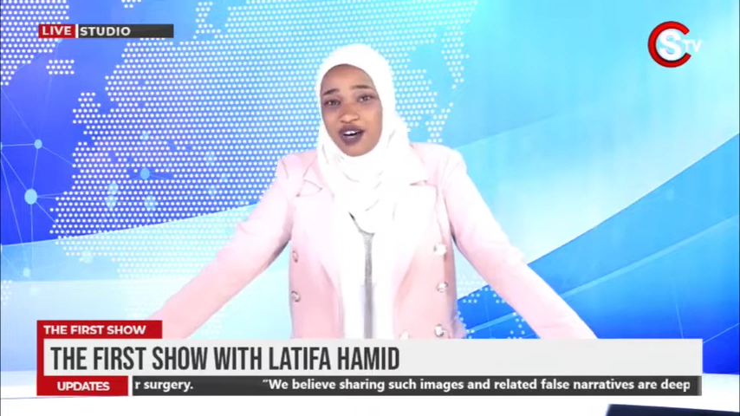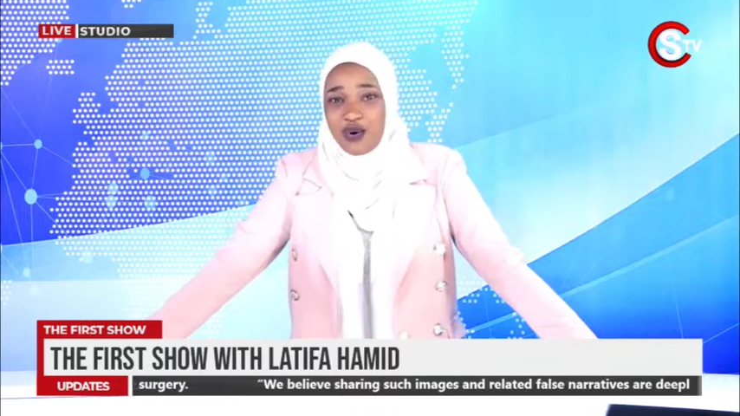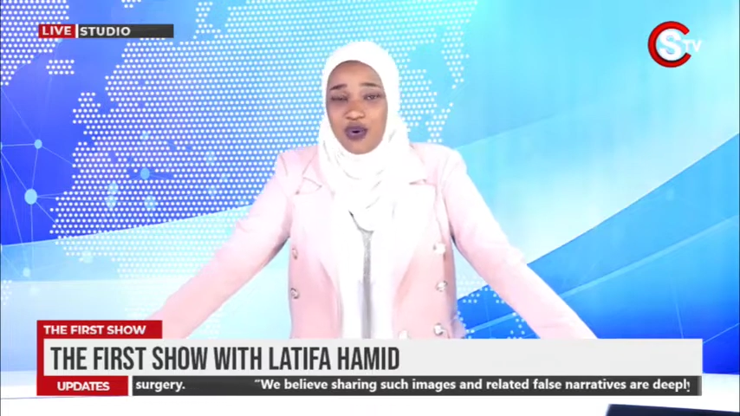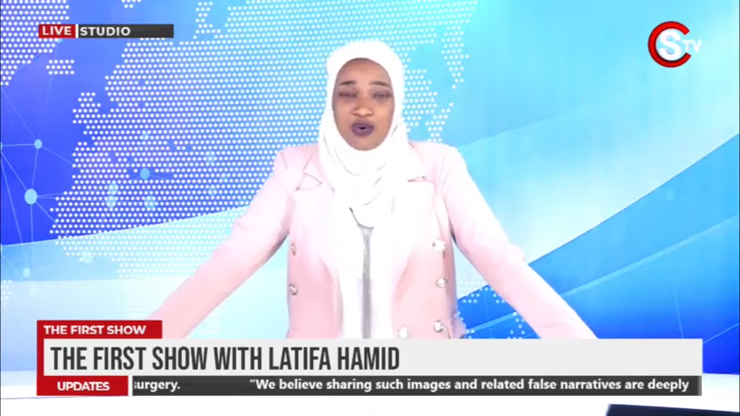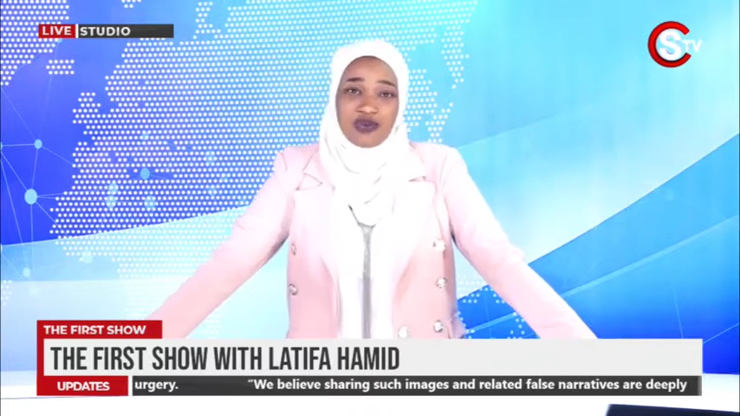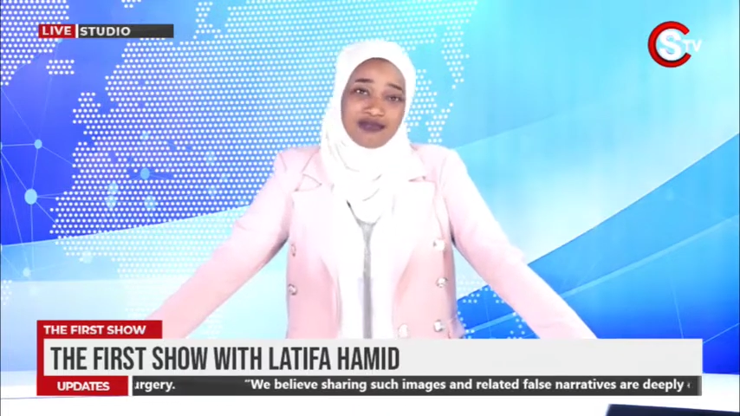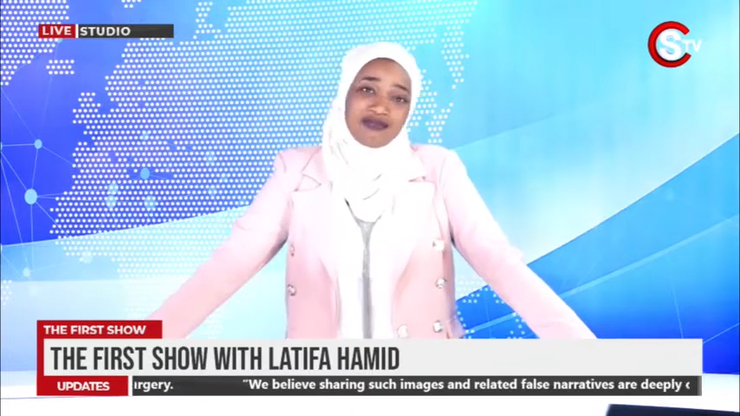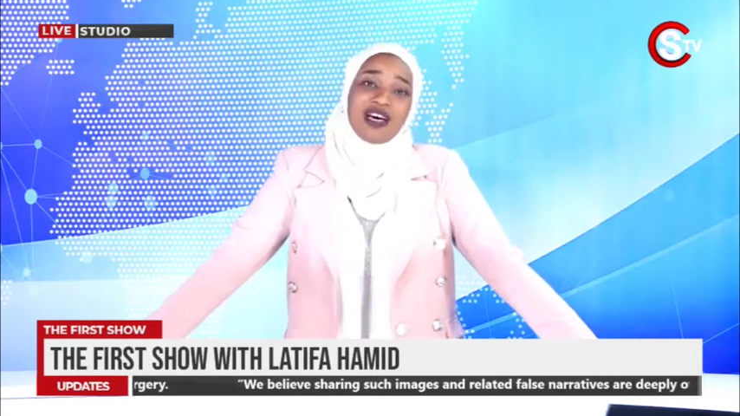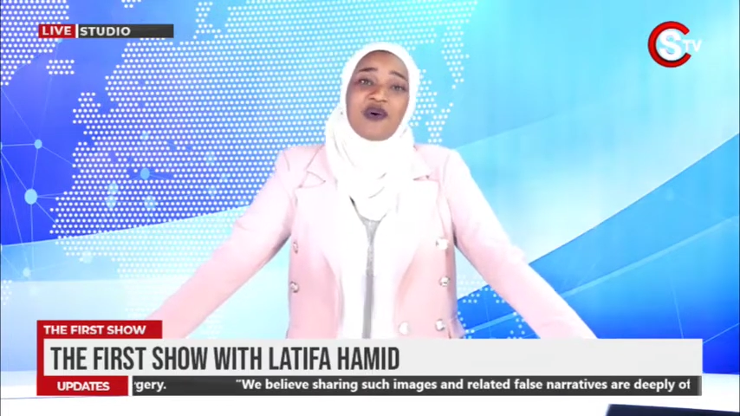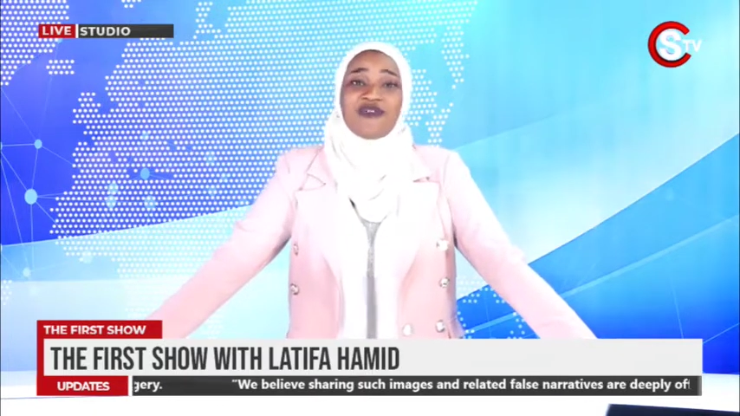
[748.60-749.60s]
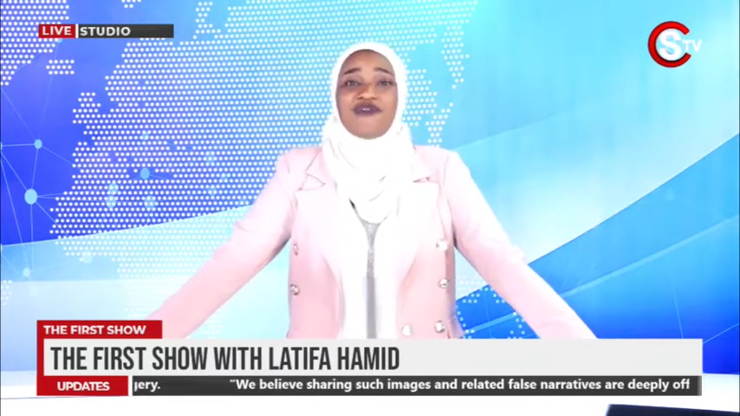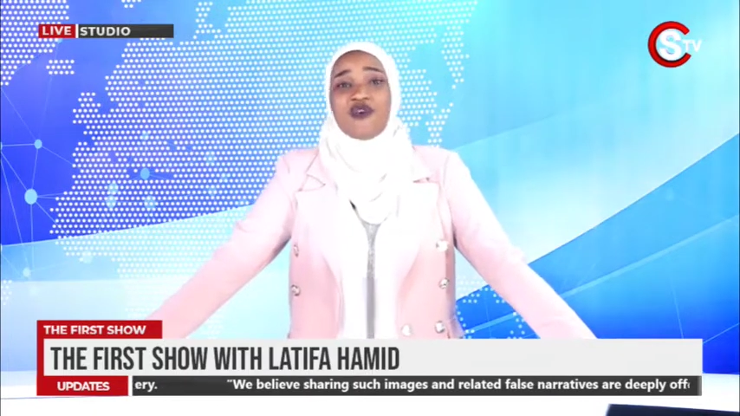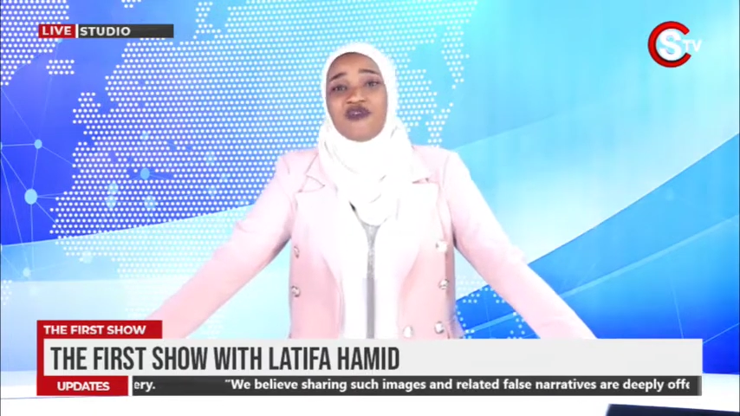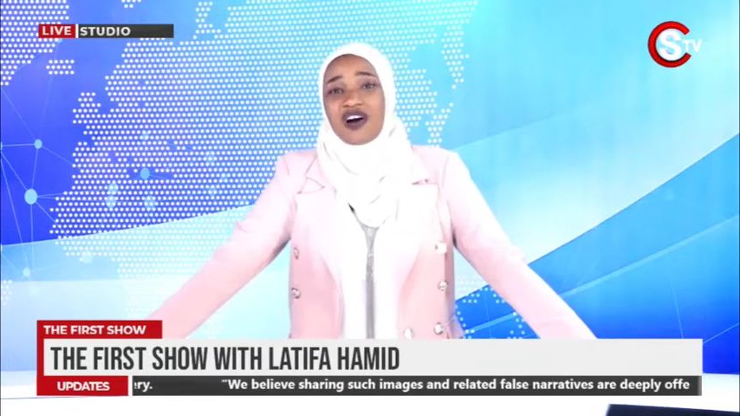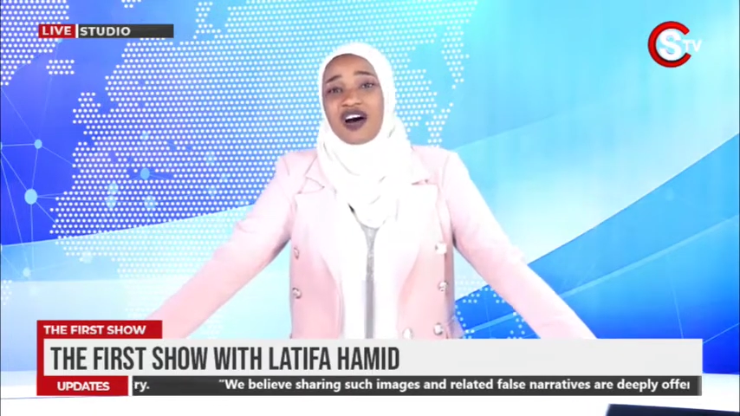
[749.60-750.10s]
who our
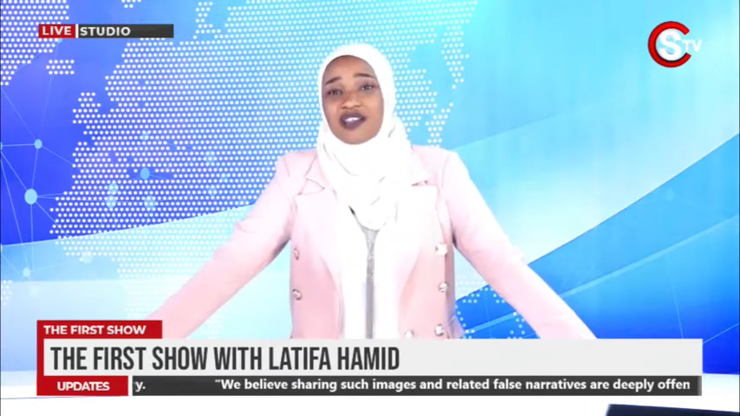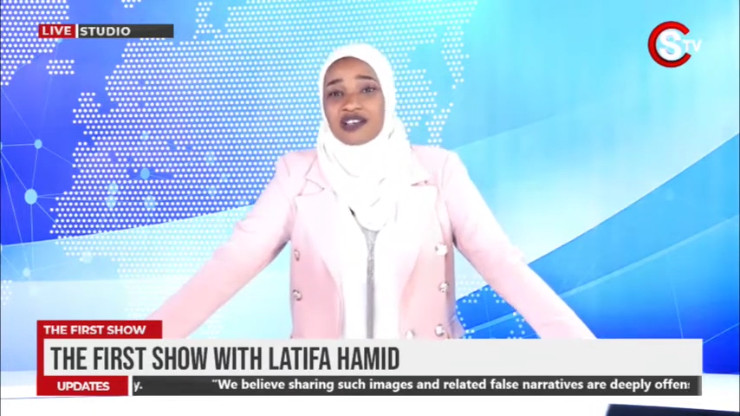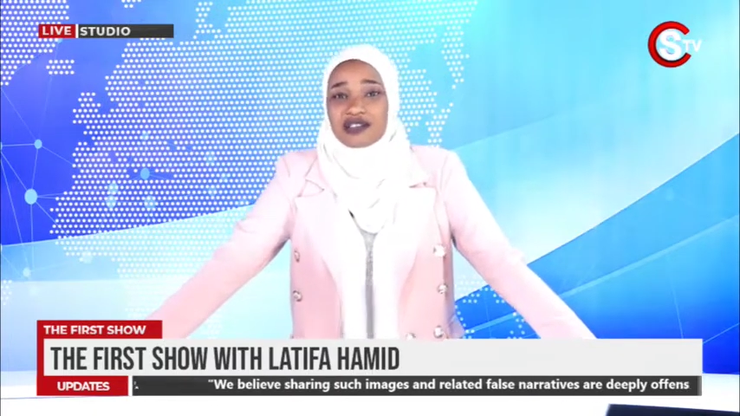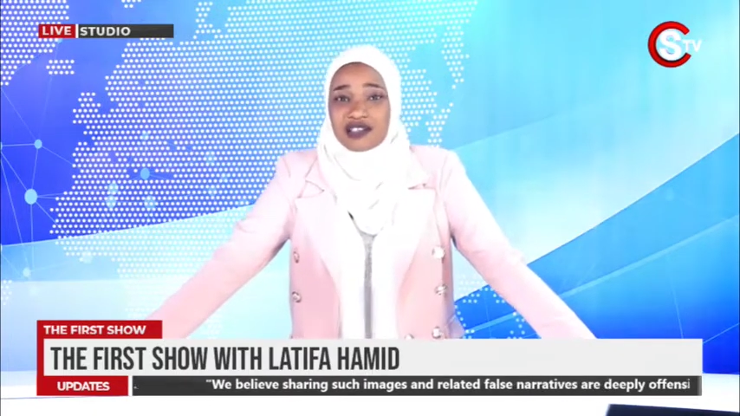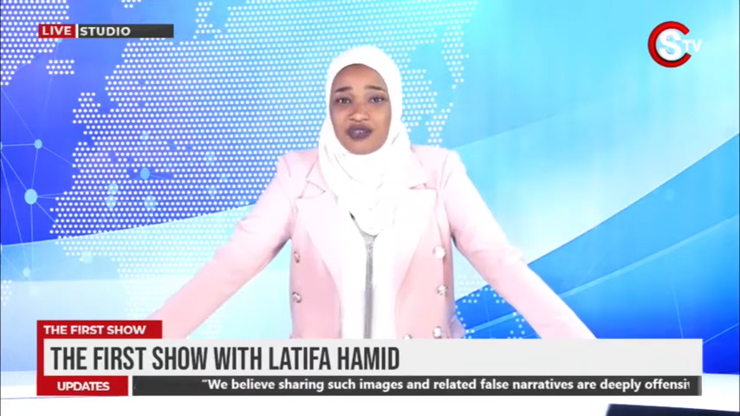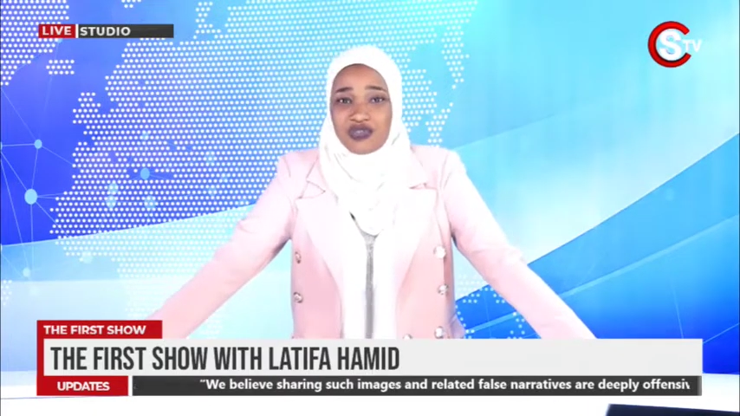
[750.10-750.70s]
forefathers